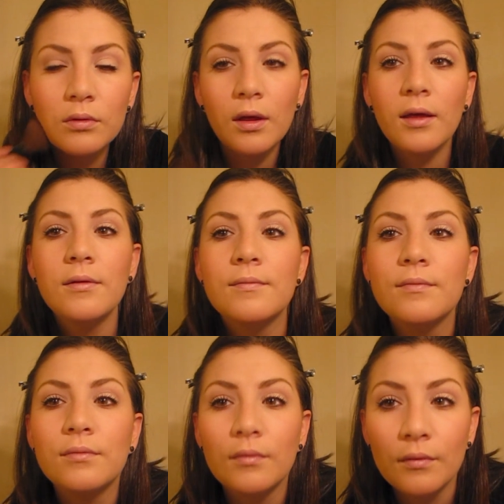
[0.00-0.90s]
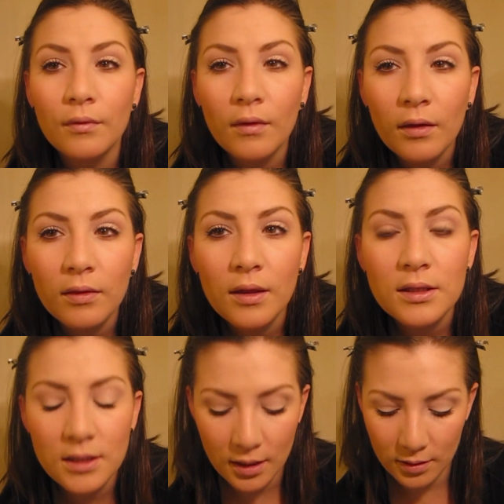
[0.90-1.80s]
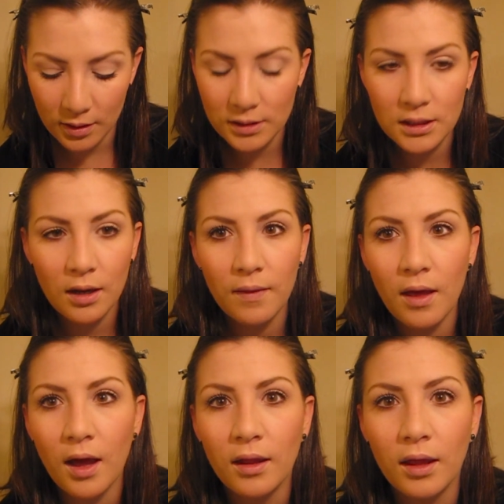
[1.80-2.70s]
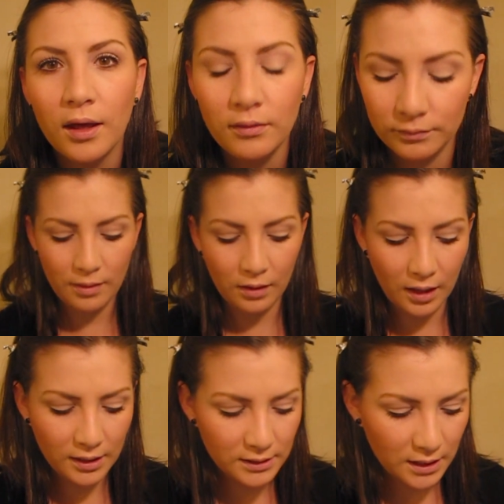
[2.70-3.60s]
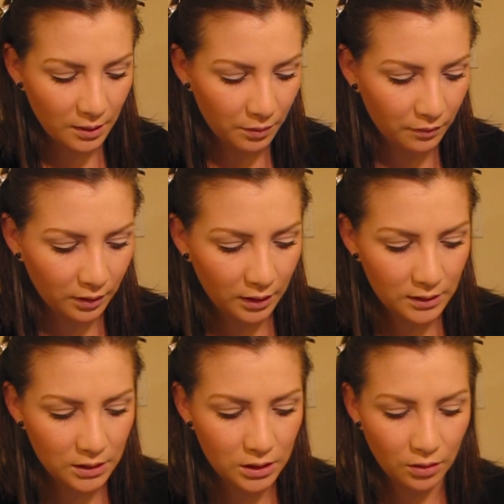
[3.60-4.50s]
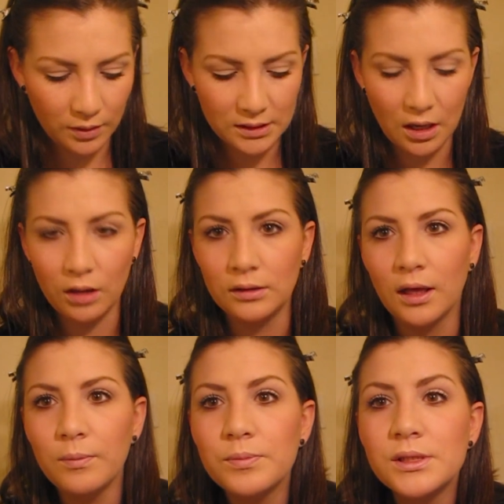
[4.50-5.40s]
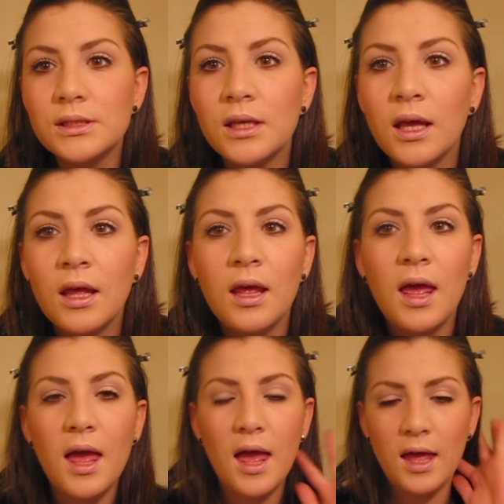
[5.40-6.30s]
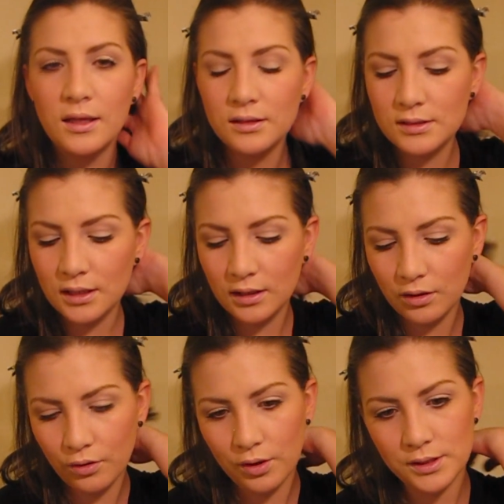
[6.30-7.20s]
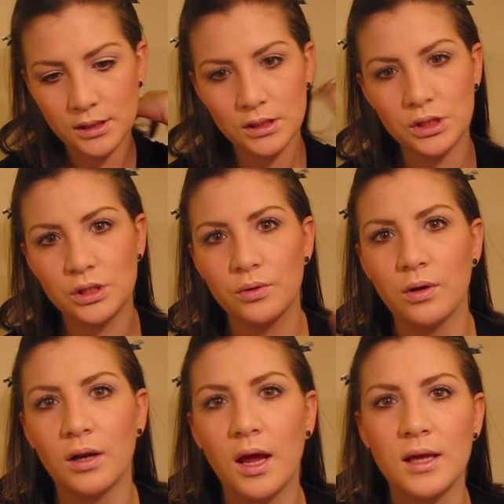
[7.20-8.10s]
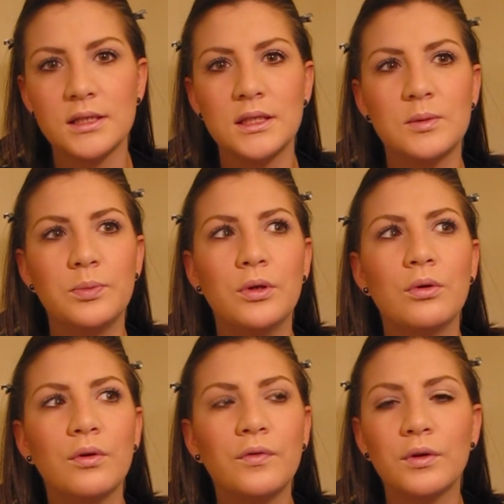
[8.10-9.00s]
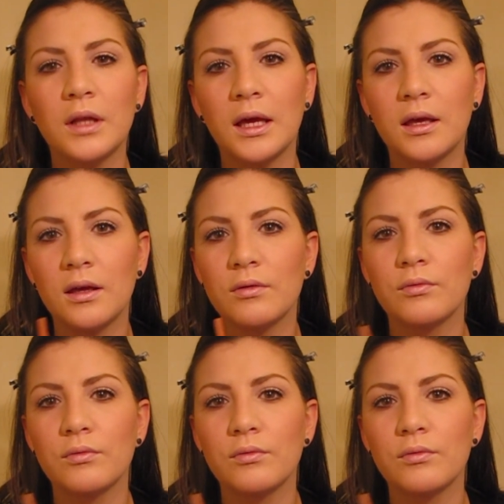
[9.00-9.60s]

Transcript: Okay, and that's it. That's it on the highlight. The last thing we really need to do is our lips. And Kristen Stewart has these beautiful, like